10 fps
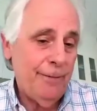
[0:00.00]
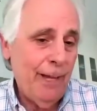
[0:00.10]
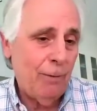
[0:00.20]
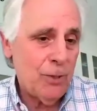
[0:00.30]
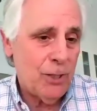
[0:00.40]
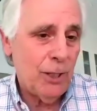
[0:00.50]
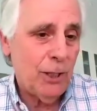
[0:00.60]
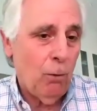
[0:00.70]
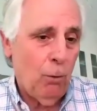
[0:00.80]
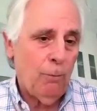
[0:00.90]
That was the
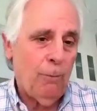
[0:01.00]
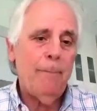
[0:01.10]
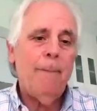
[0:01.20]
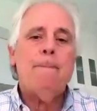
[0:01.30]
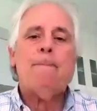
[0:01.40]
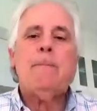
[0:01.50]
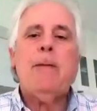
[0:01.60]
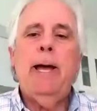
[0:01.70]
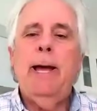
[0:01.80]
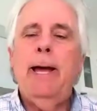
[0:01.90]
goal.
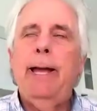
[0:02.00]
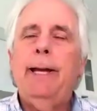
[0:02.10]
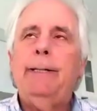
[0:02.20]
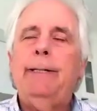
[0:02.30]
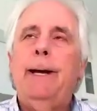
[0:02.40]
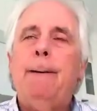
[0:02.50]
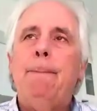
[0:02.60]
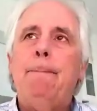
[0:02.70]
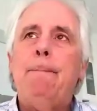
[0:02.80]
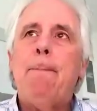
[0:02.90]
And
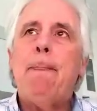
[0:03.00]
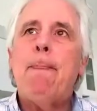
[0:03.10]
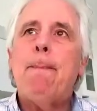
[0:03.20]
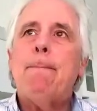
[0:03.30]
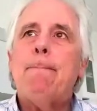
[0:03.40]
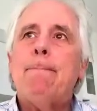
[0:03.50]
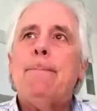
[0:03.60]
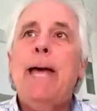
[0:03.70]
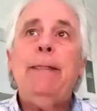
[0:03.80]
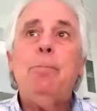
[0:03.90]
the
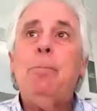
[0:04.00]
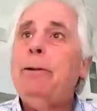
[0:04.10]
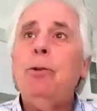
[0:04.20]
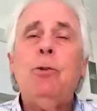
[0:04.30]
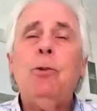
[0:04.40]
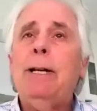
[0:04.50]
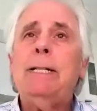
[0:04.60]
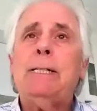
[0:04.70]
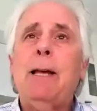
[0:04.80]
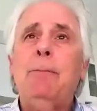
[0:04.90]

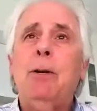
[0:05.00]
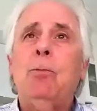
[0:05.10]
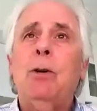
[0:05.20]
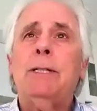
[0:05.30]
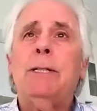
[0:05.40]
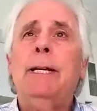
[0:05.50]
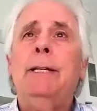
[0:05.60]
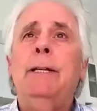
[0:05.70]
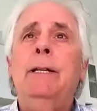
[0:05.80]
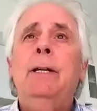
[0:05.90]
Microcredit Summit was
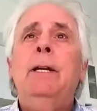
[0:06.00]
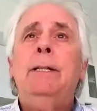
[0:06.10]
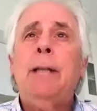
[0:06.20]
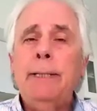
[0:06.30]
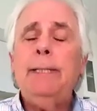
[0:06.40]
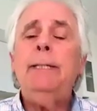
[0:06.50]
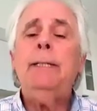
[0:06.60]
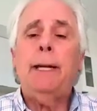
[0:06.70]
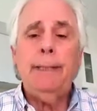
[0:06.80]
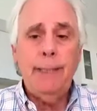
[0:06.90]
in
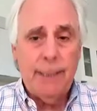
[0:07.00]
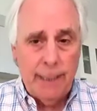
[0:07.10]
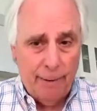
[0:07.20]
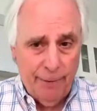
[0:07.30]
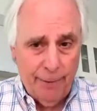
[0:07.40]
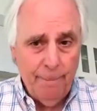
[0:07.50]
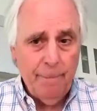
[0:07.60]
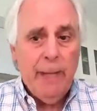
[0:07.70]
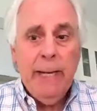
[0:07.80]
1997.